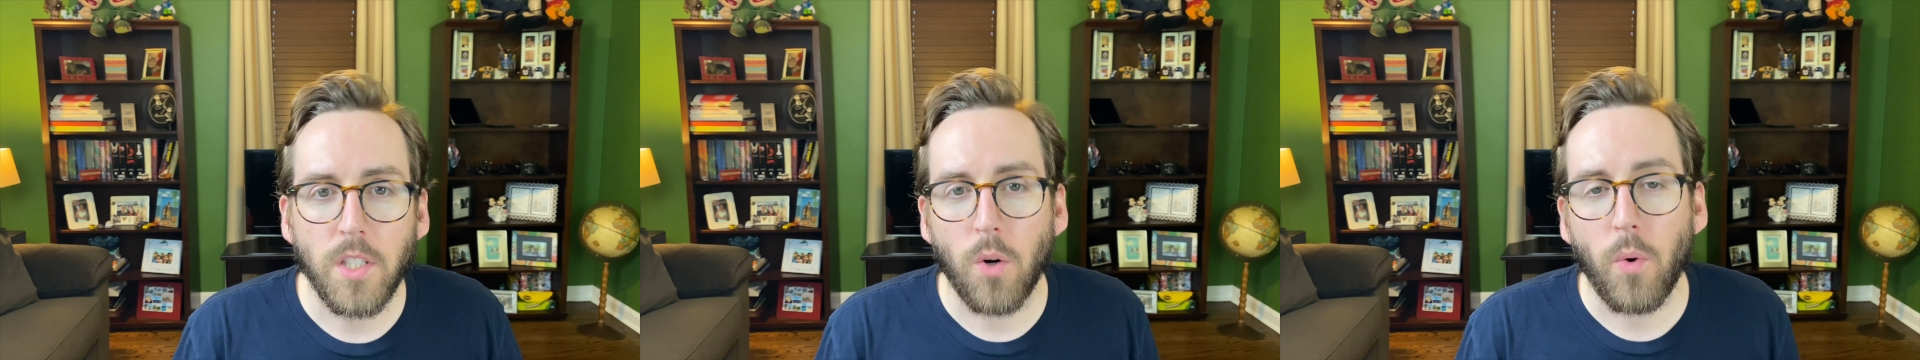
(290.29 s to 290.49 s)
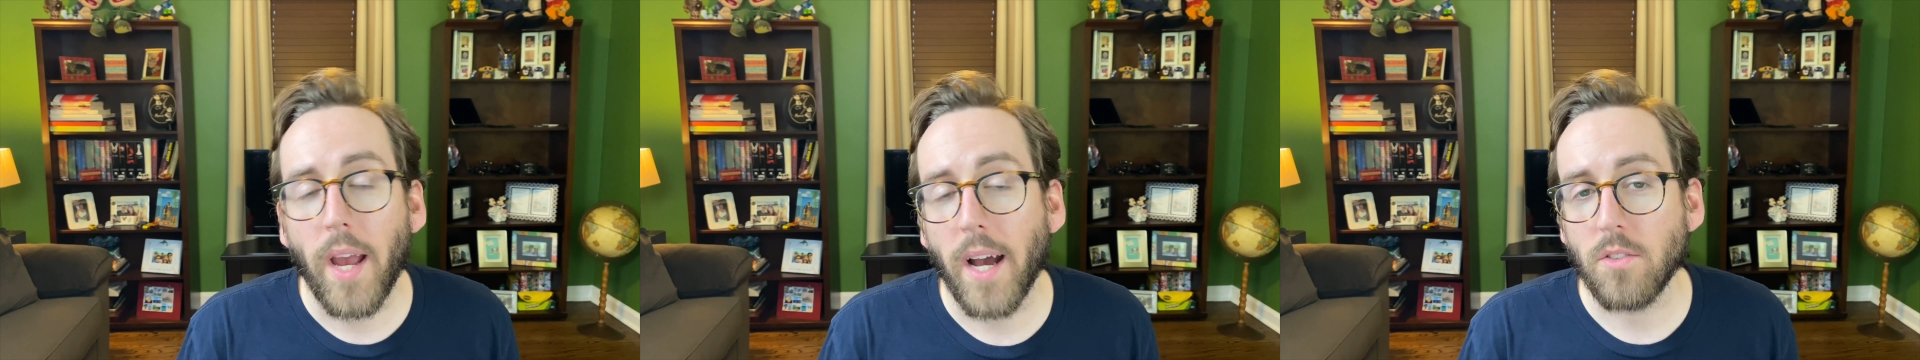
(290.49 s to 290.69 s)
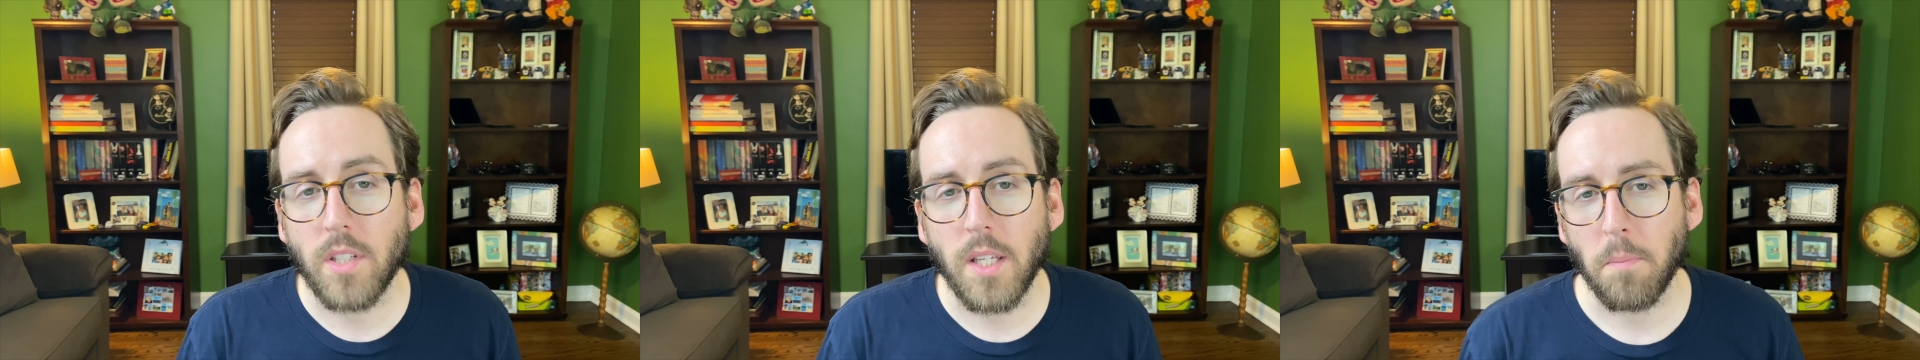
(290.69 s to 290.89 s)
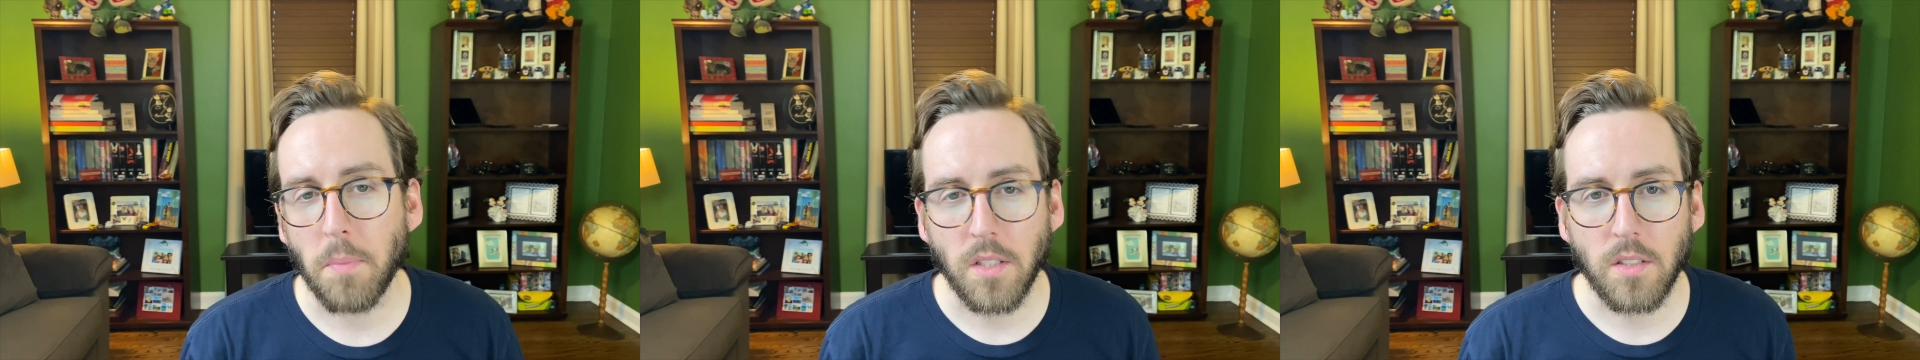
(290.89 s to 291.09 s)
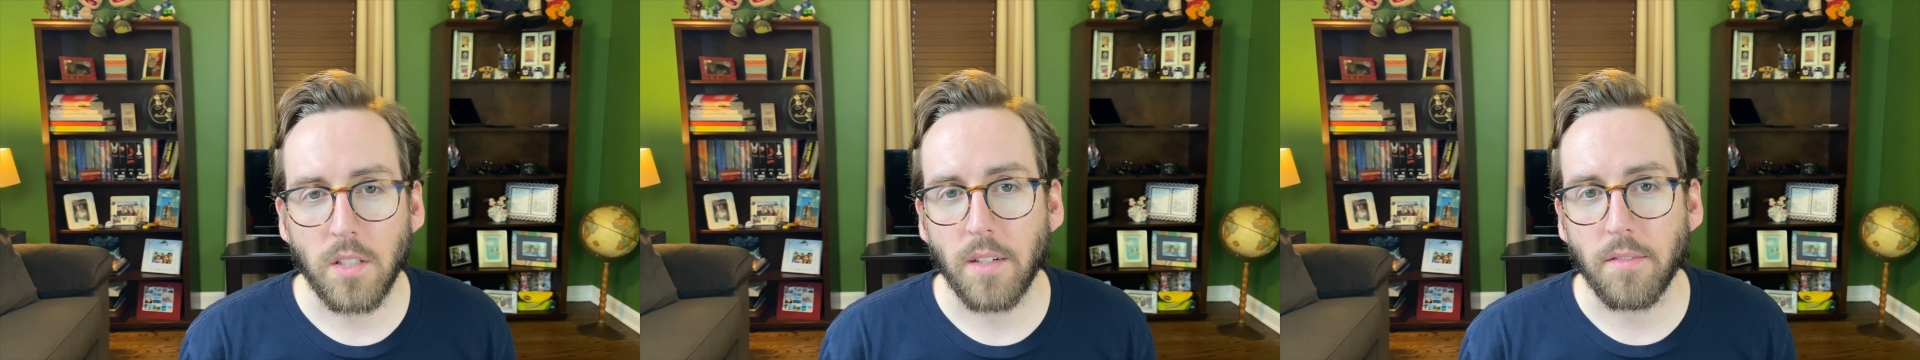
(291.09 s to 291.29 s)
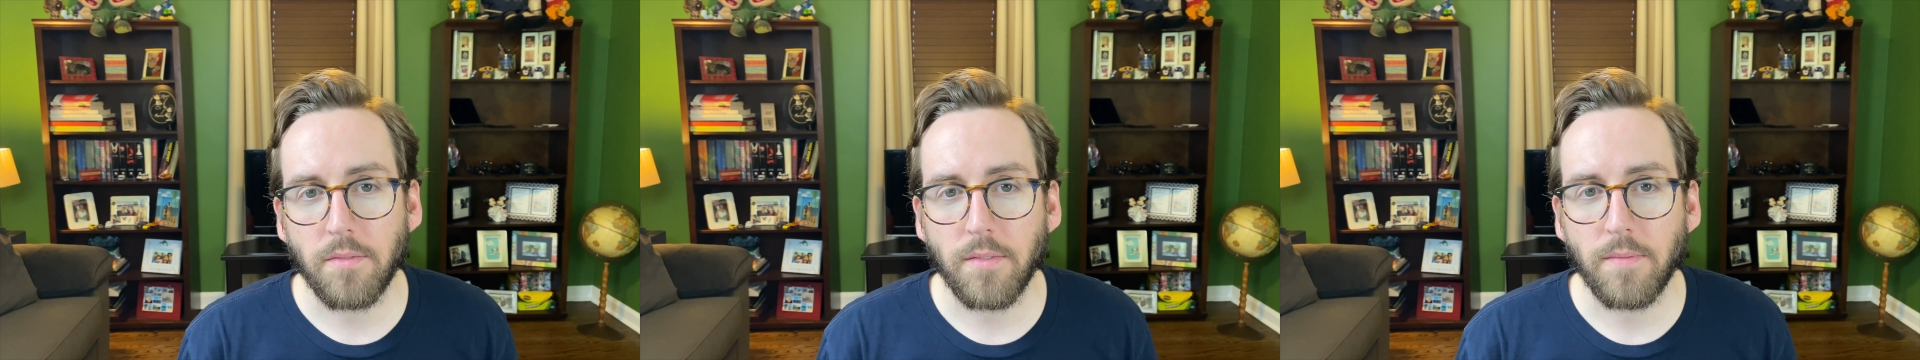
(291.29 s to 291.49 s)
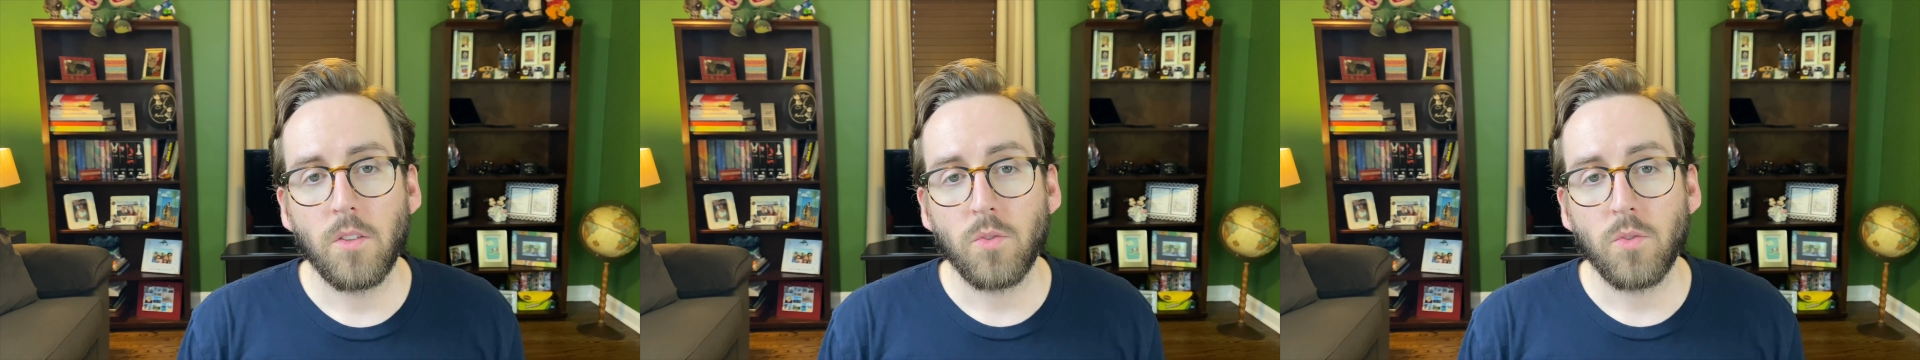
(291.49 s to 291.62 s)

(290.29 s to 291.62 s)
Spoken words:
housekeeping stuff.